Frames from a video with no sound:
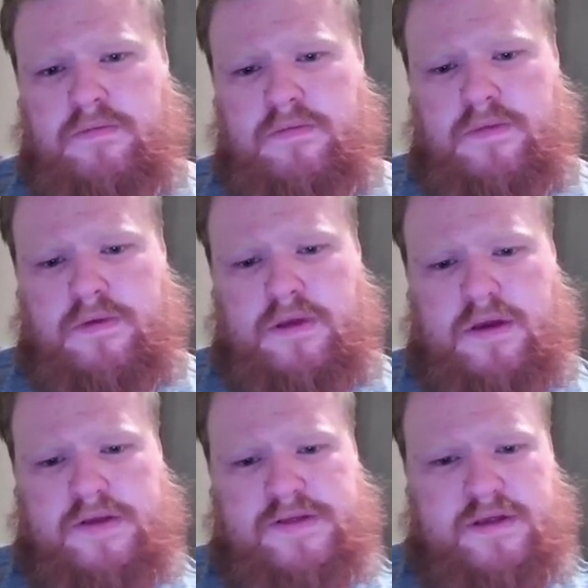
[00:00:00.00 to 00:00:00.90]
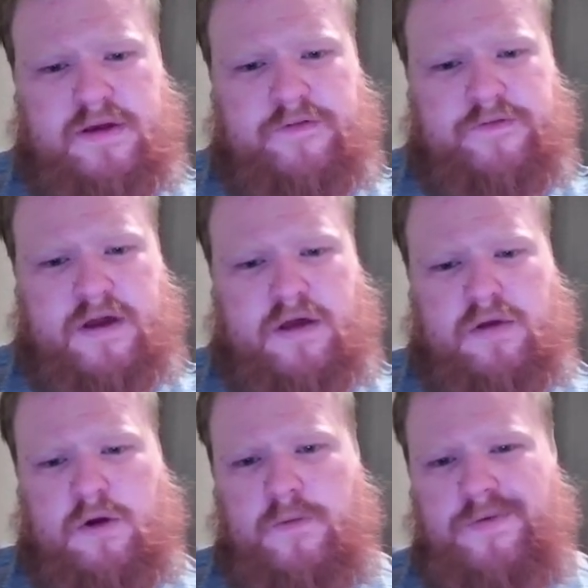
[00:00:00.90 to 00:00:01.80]
He has the F file
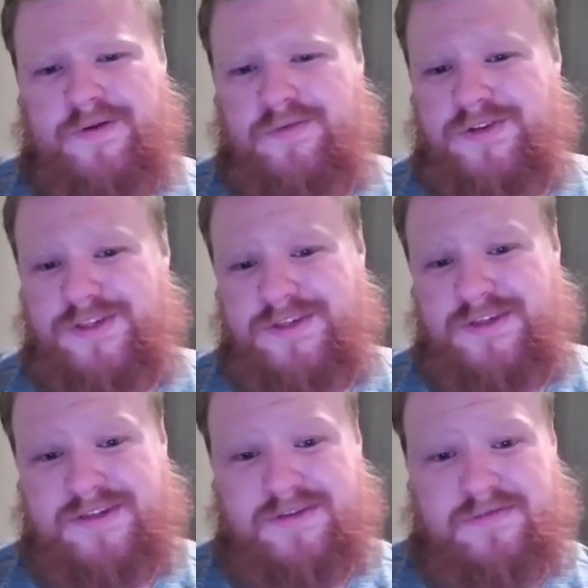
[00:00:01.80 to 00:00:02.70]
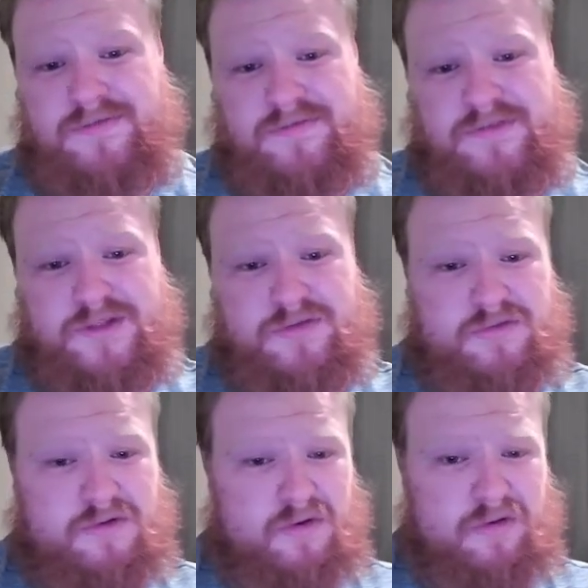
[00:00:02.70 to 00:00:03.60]
open, which doesn't do
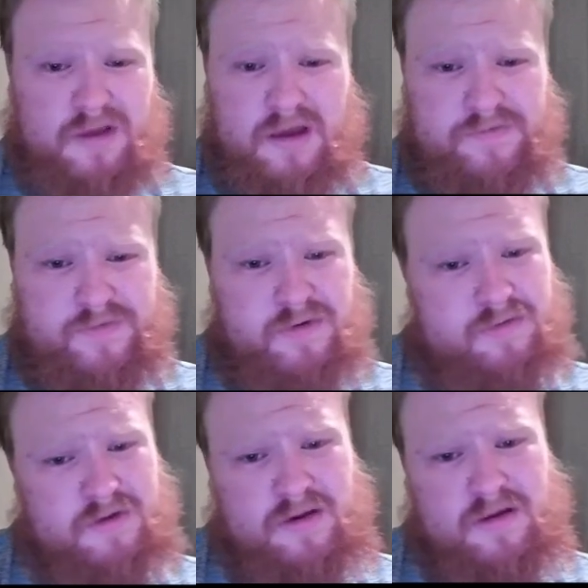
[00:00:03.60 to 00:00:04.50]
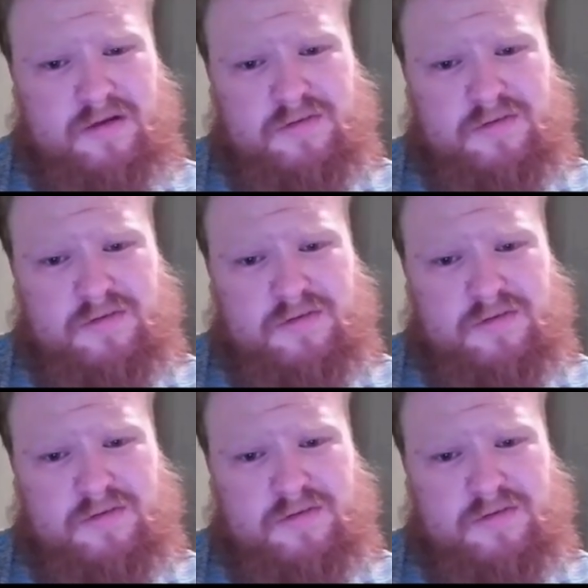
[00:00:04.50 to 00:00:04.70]
a whole lot for him right now.